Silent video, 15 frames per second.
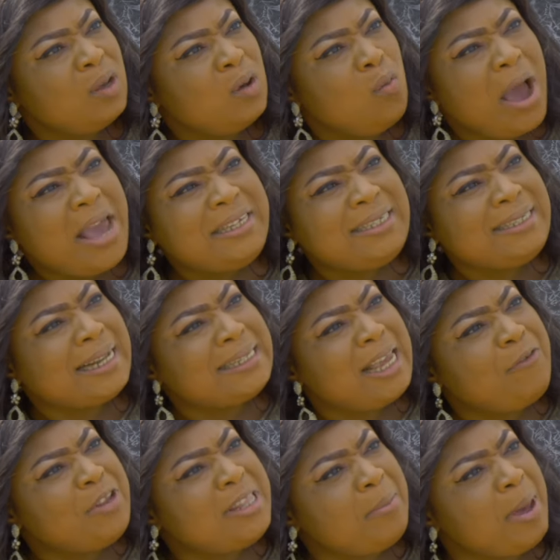Why is it that
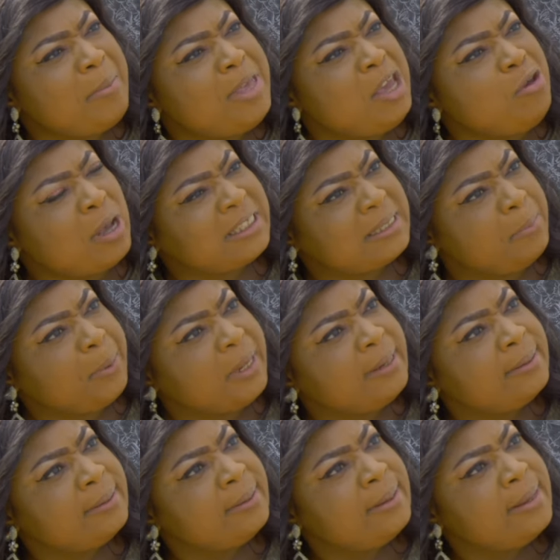every time I'm here, you are sleeping?
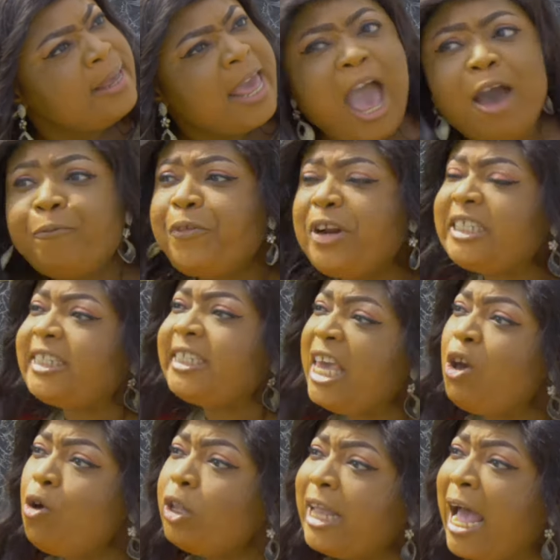Every
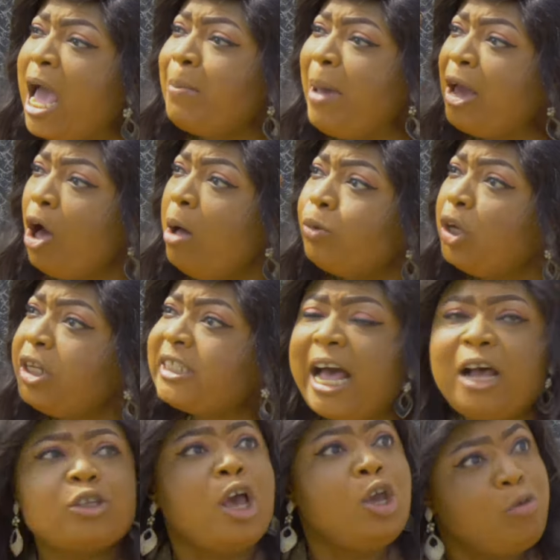single time I come to this
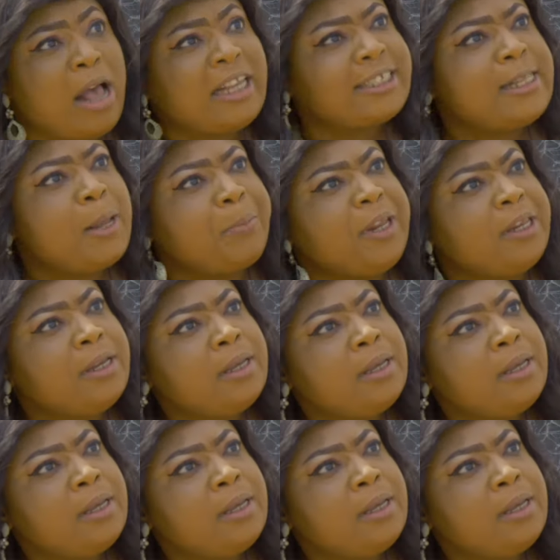house, you are sleeping.